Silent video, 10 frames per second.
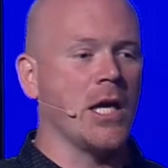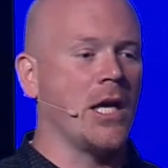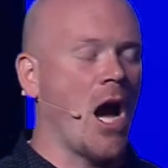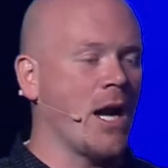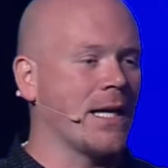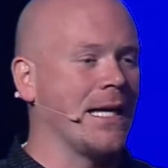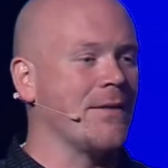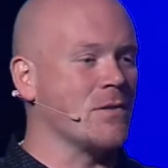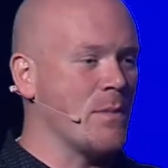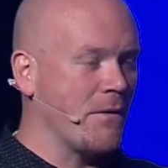God
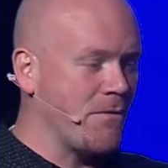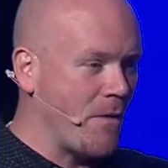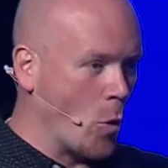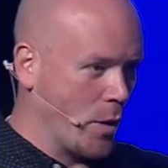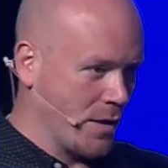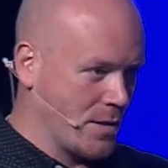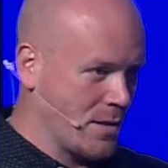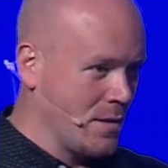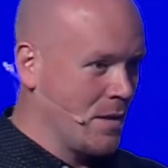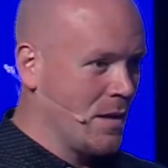gives me
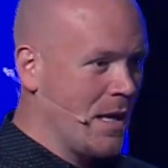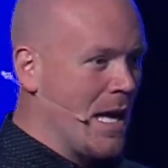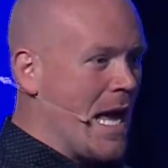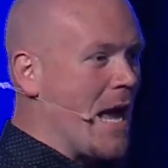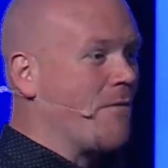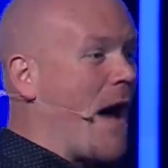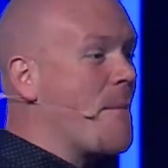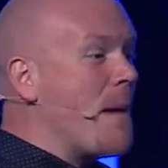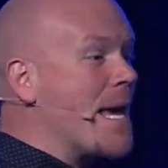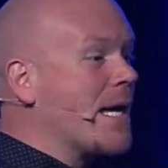focus. If I
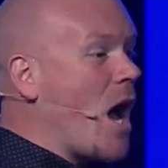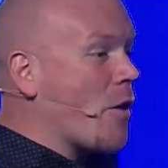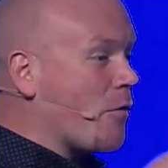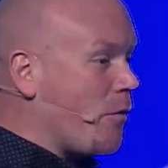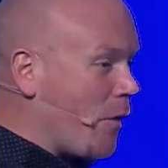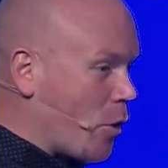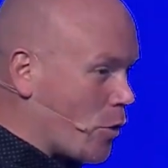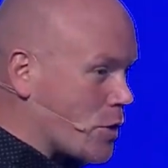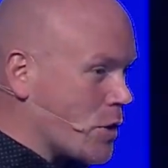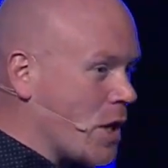make God
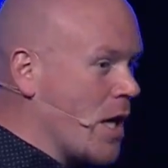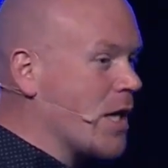first,